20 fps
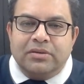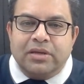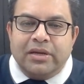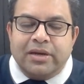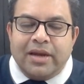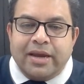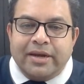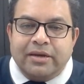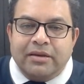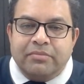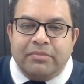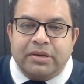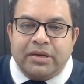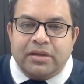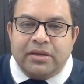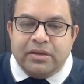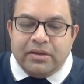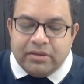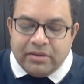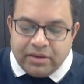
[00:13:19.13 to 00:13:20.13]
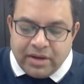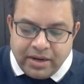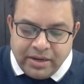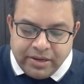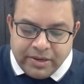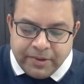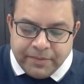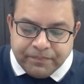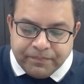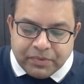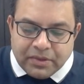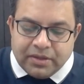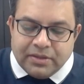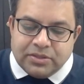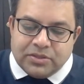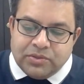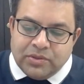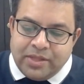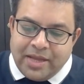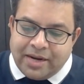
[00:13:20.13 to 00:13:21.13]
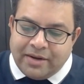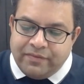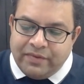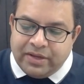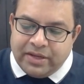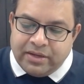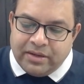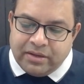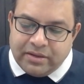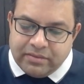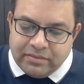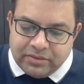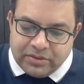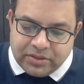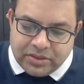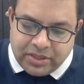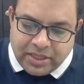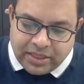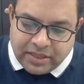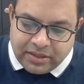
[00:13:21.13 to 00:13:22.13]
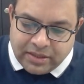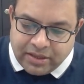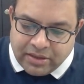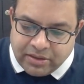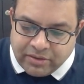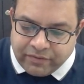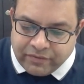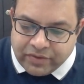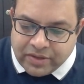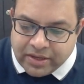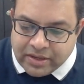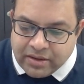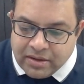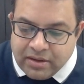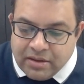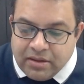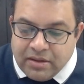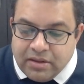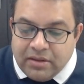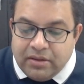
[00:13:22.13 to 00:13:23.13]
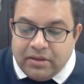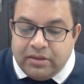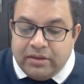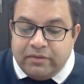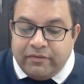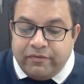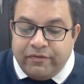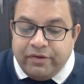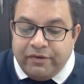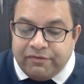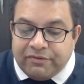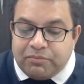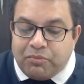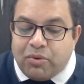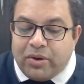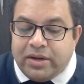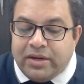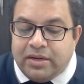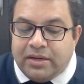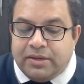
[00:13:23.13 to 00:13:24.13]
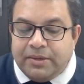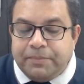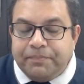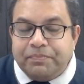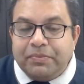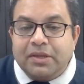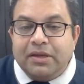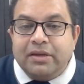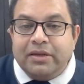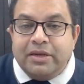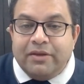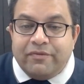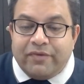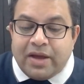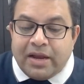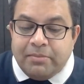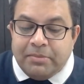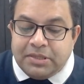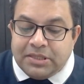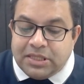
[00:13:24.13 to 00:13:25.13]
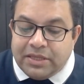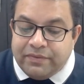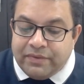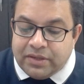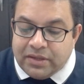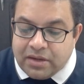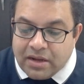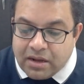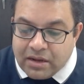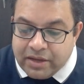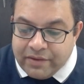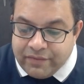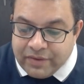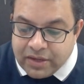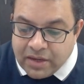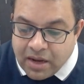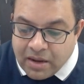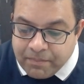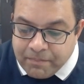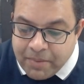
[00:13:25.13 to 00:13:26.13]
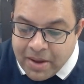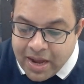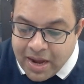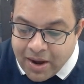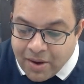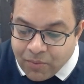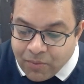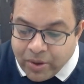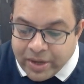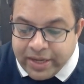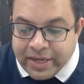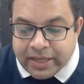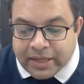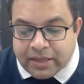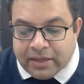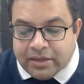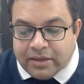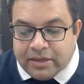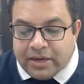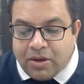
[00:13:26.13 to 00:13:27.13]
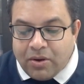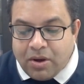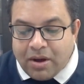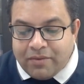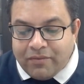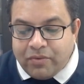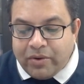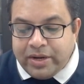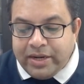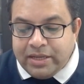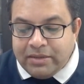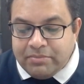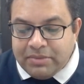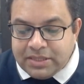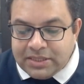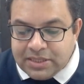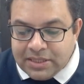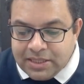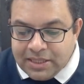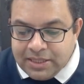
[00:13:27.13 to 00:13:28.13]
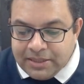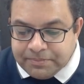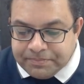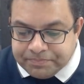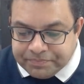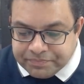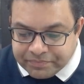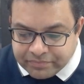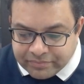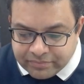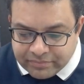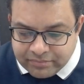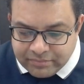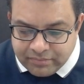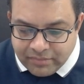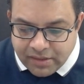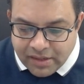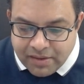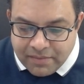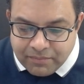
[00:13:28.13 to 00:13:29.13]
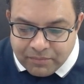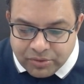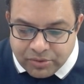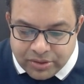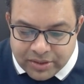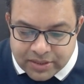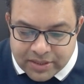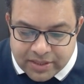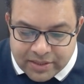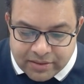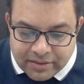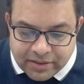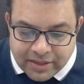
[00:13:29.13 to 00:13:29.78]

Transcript: enlightenment, right? So that we can take care of that. Fifth point, defilement given up by avoiding. Now avoiding, basically Buddha